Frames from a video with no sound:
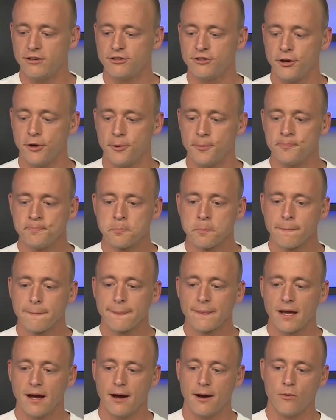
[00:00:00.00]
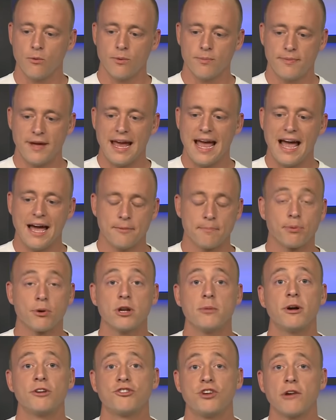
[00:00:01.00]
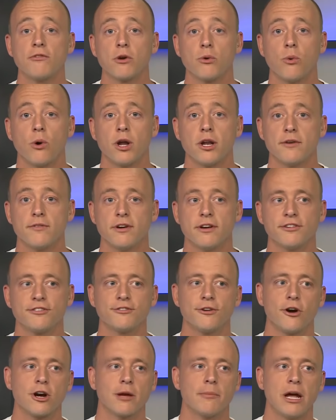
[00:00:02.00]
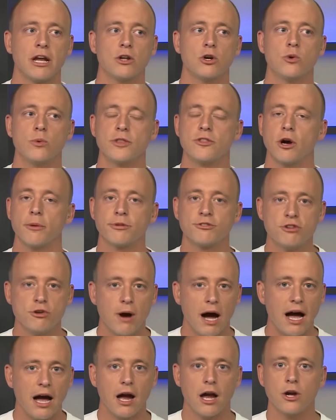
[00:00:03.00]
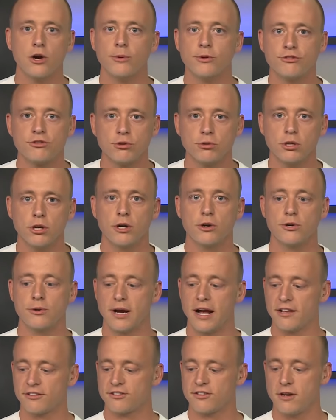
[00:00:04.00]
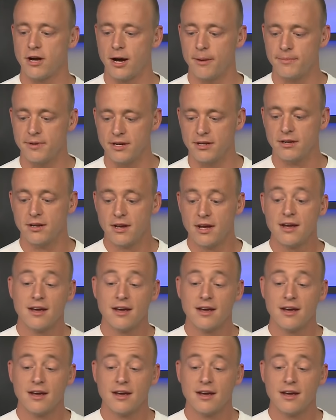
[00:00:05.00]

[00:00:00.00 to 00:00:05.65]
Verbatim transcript: So uh, they had pretty much every one of us talk about who we thought was too high, who was too low, who got snubbed, and